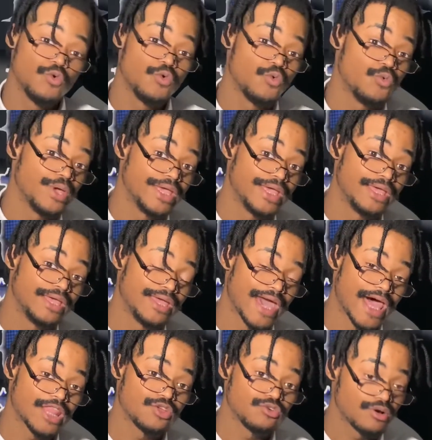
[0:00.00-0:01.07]
we
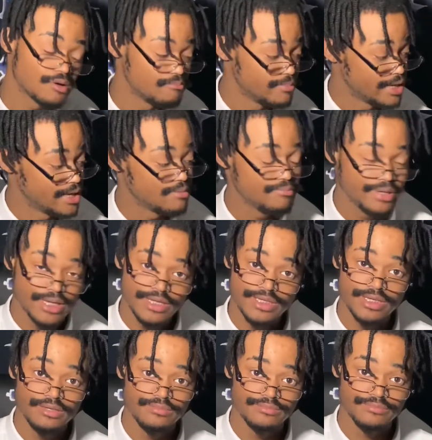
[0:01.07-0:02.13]
gather up me and
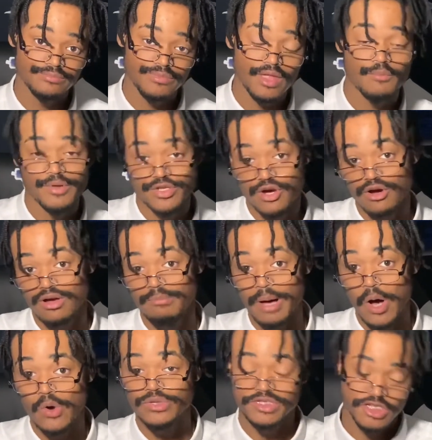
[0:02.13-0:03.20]
PZ and we talk
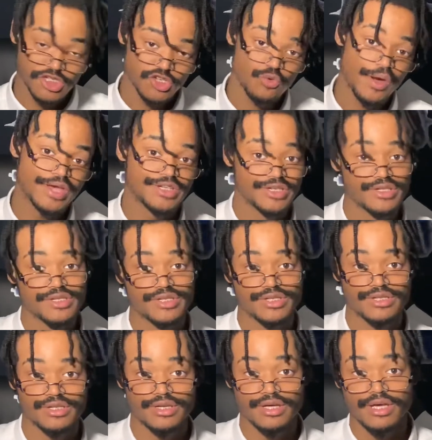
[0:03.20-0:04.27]
about situations,
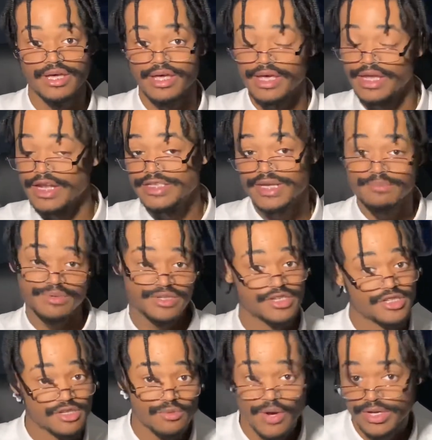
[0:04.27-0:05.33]
any type of
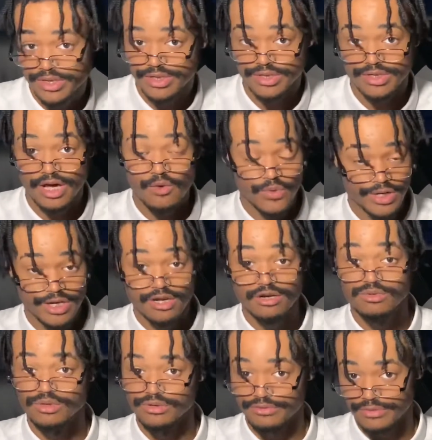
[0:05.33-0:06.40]
situations that we deal
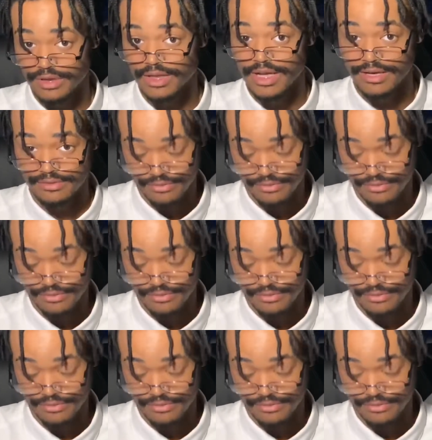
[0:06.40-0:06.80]
with in life.